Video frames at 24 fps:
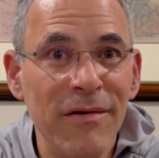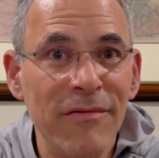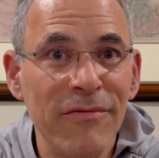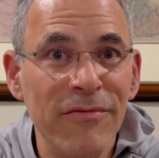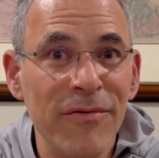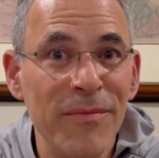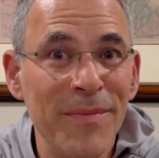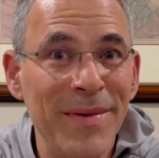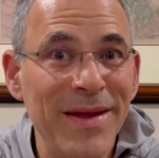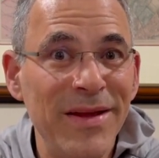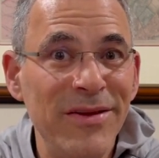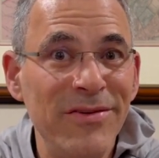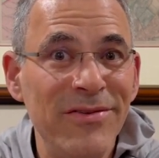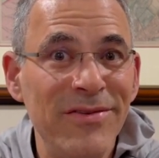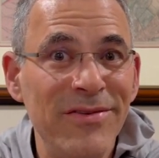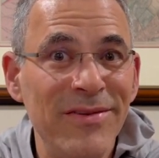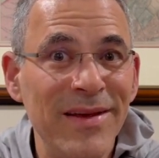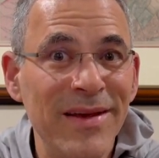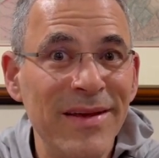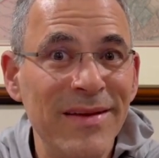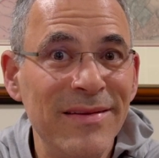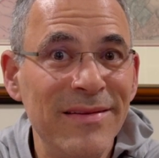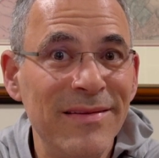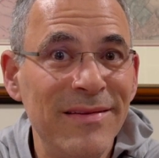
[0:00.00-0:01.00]
from age
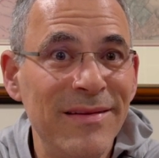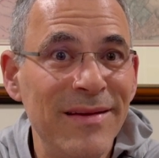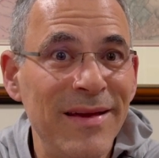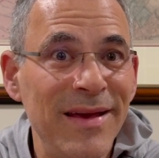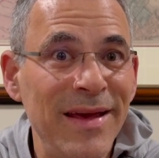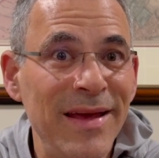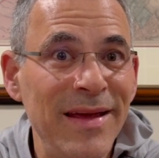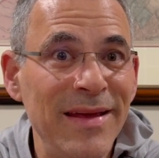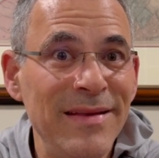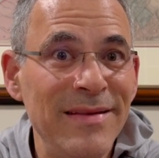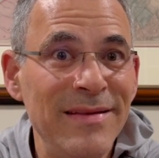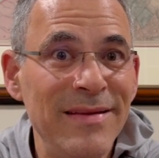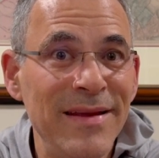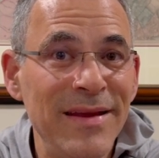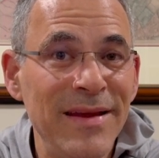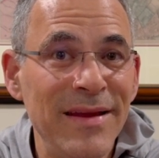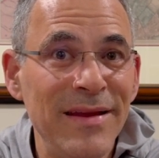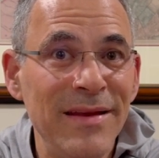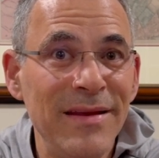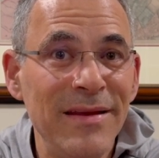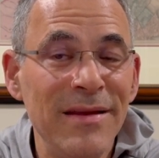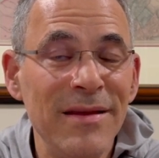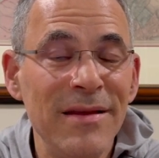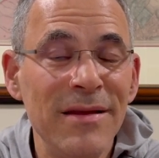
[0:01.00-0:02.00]
6 to
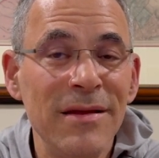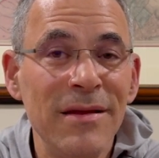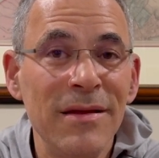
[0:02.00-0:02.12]
18.